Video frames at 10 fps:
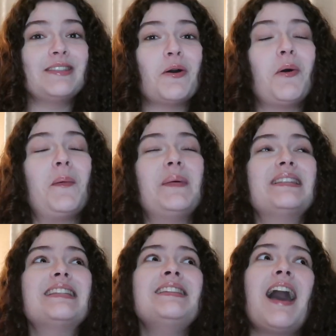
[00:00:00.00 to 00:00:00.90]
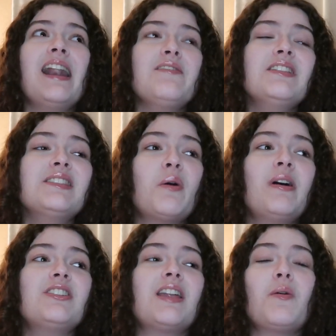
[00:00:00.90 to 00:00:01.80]
So it was not even so
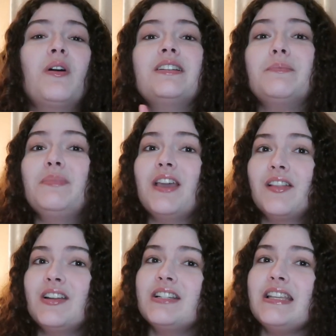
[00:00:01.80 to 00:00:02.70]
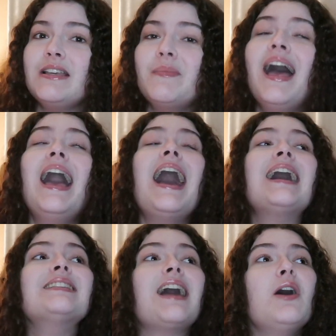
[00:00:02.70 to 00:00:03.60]
much that I wanted to be on their team
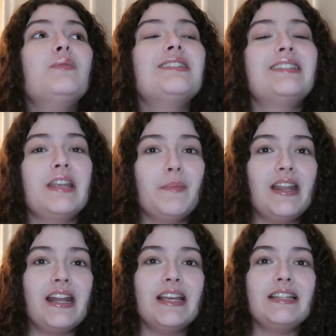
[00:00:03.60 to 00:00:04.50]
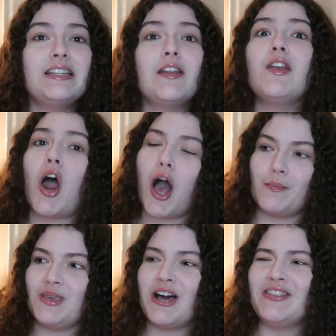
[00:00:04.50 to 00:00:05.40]
as I was intimidated to
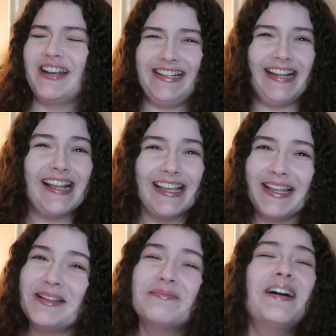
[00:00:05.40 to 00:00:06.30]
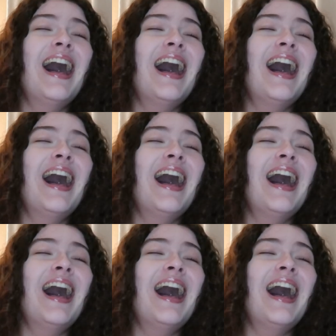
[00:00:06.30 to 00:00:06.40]
not be on their team.